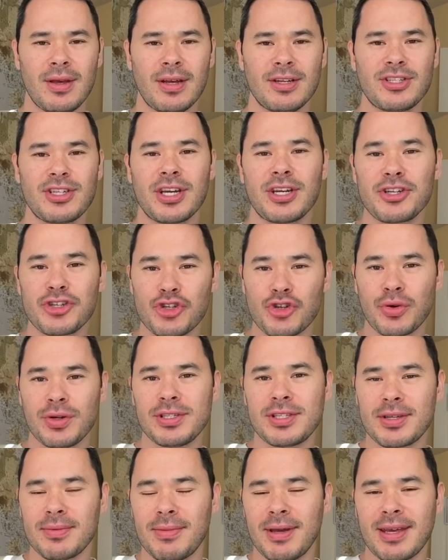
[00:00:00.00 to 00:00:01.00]
And she had a
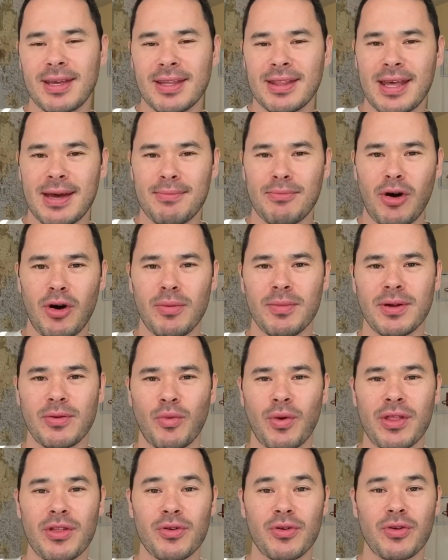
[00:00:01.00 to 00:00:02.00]
choice to make in that
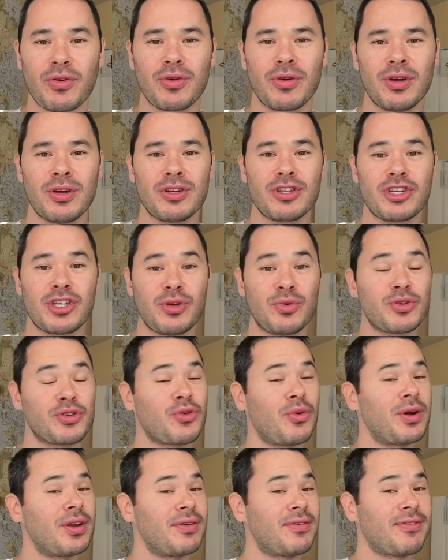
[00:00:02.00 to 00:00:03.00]
moment, whether she was
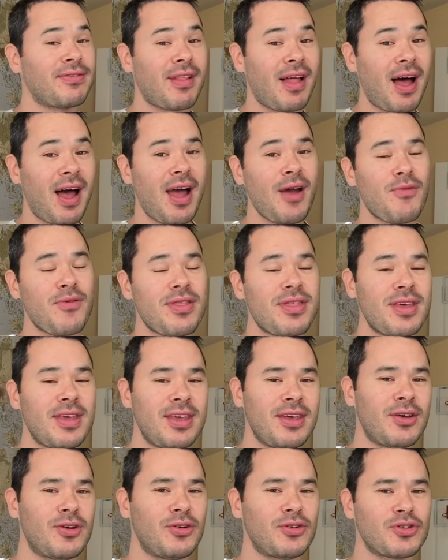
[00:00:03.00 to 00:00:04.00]
going to fly with
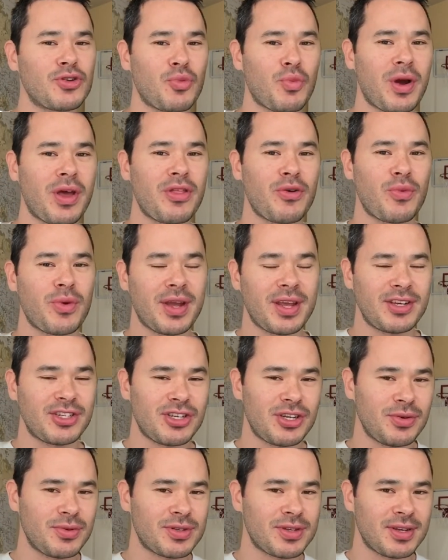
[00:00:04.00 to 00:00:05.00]
the eagles or whether
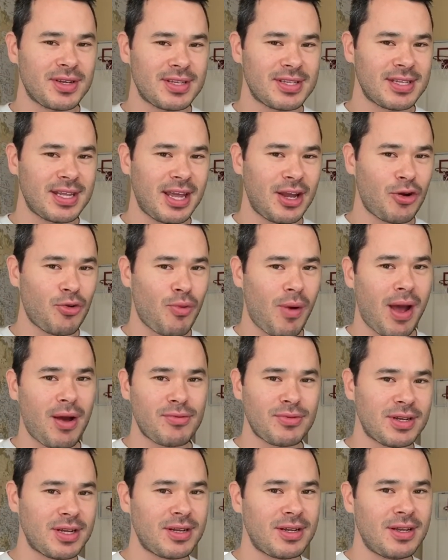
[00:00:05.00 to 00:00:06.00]
she was going to stay
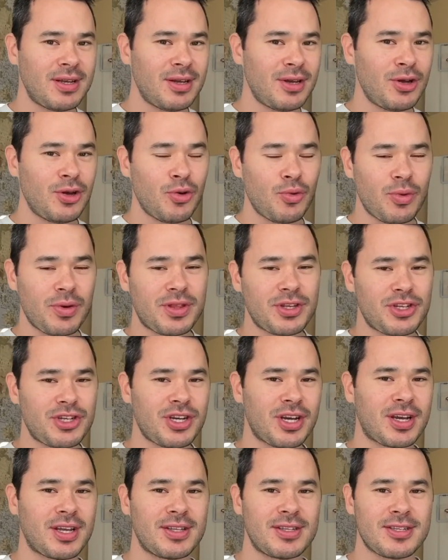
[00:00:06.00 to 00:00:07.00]
grounded with the
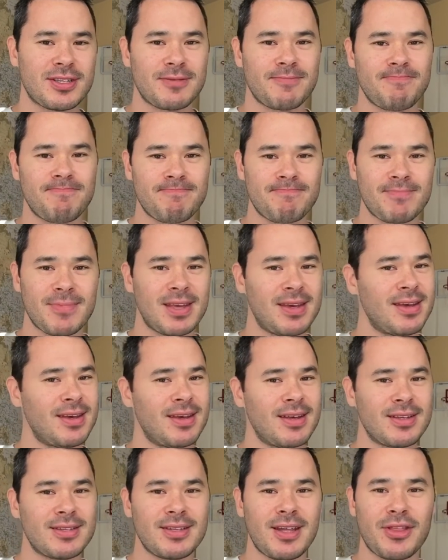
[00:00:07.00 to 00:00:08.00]
chickens.
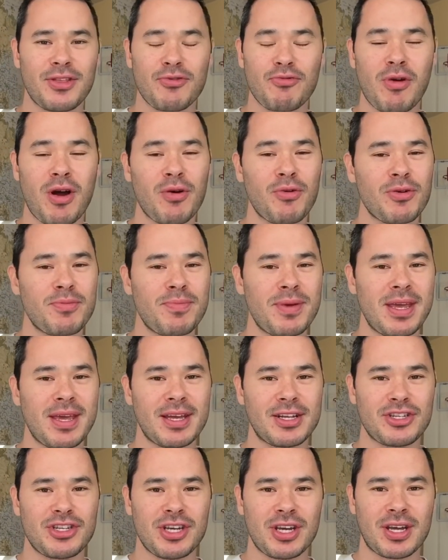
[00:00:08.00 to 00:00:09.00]
Nothing wrong with
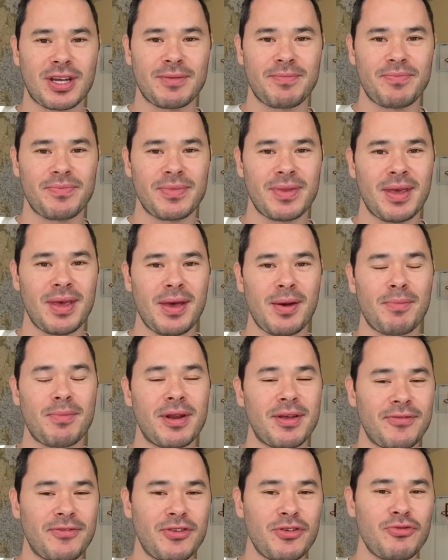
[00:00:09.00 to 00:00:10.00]
being a chicken,
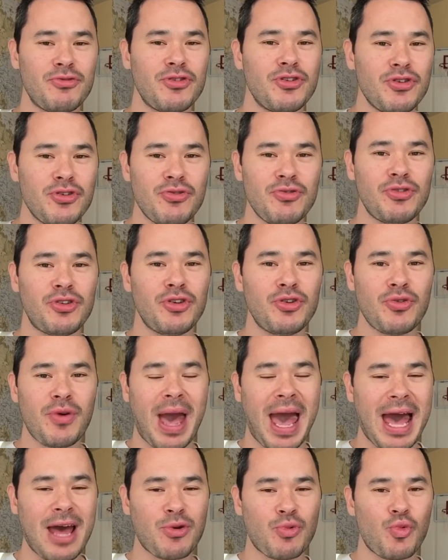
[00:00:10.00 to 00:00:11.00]
but if you knew you
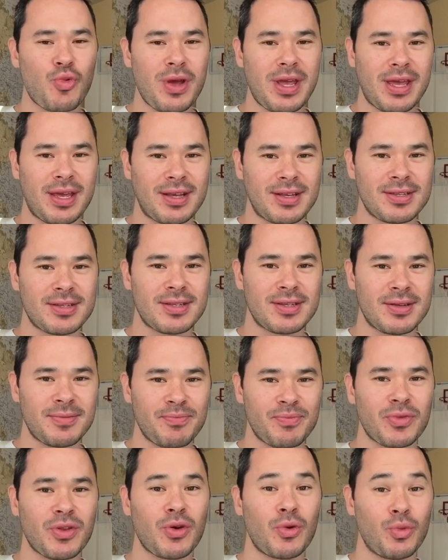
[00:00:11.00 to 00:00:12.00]
had wings,
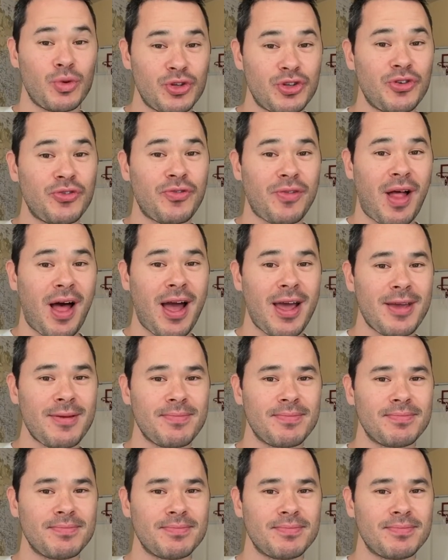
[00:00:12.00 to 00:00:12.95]
would you fly?